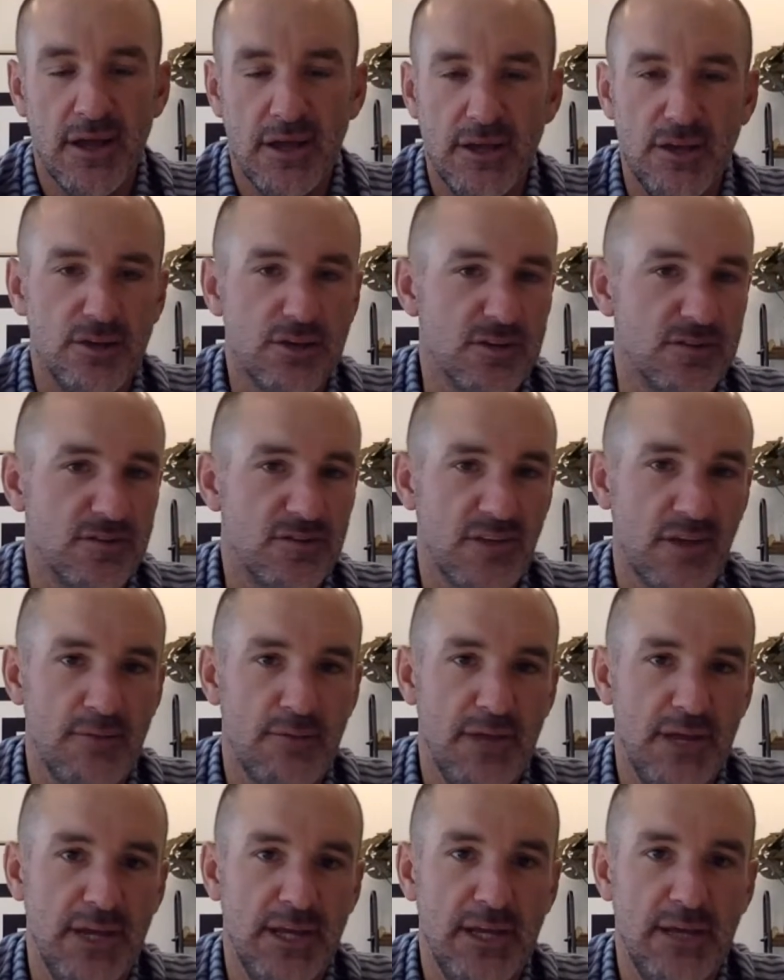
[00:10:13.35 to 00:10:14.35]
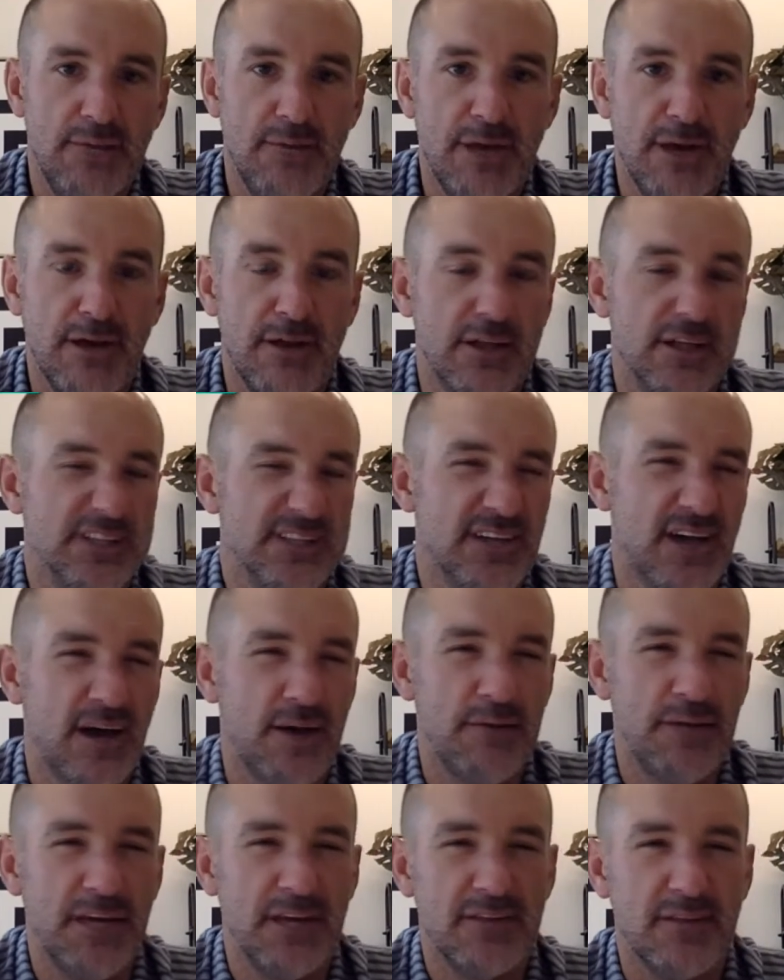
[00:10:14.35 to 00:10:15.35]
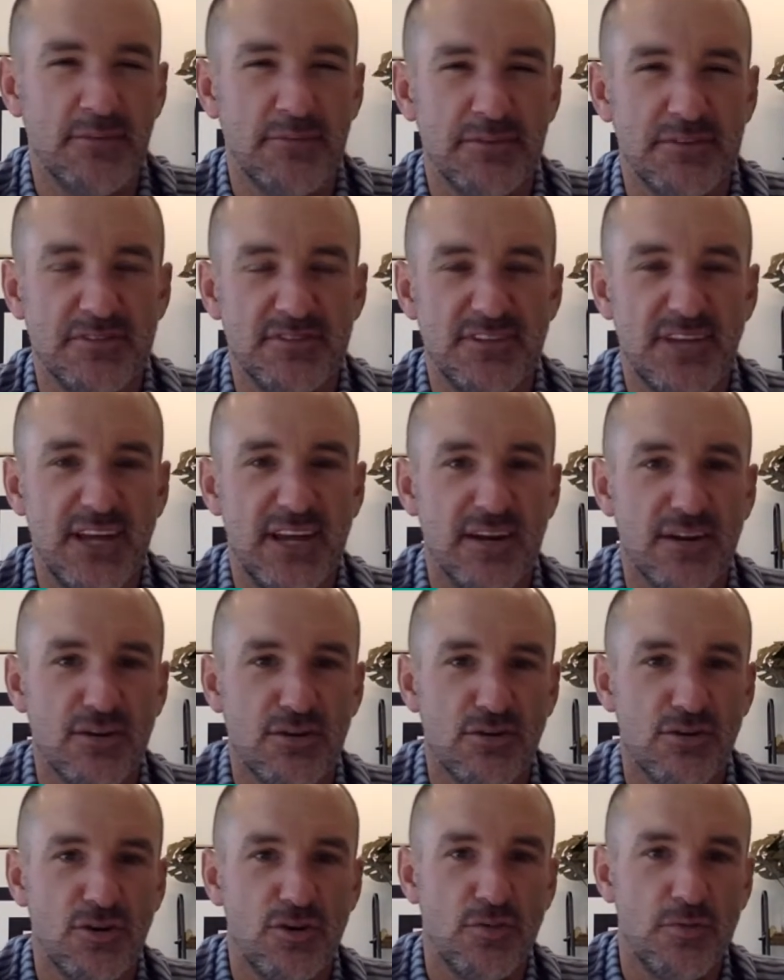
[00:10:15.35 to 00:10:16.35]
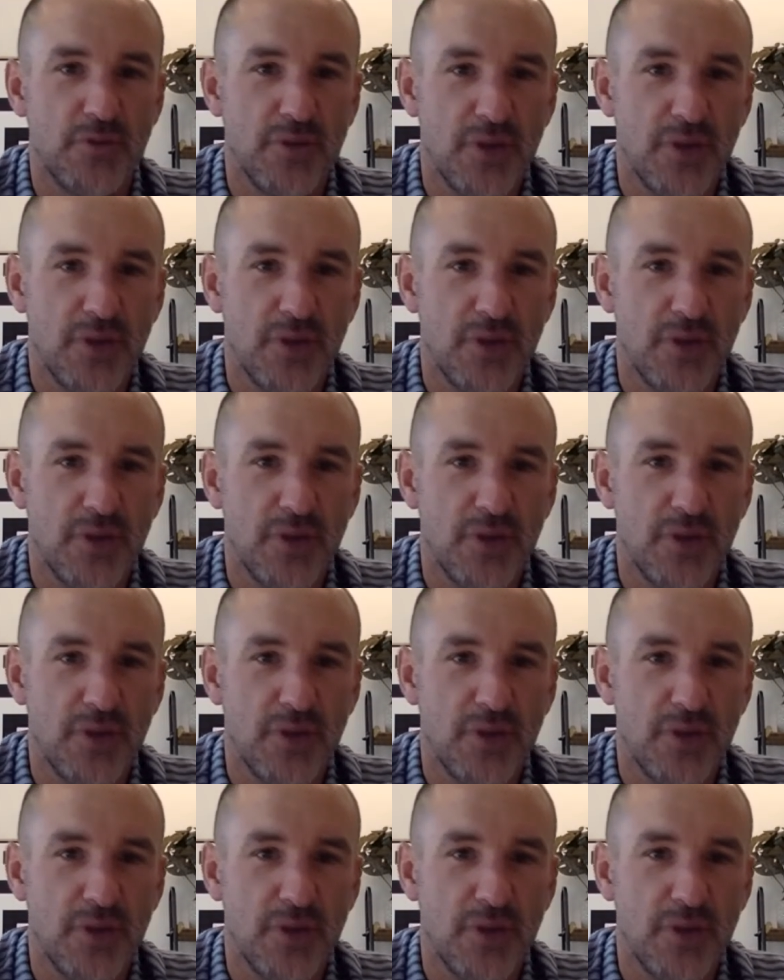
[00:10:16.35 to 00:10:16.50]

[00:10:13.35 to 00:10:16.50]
You can send me an email at Tommy@the Group.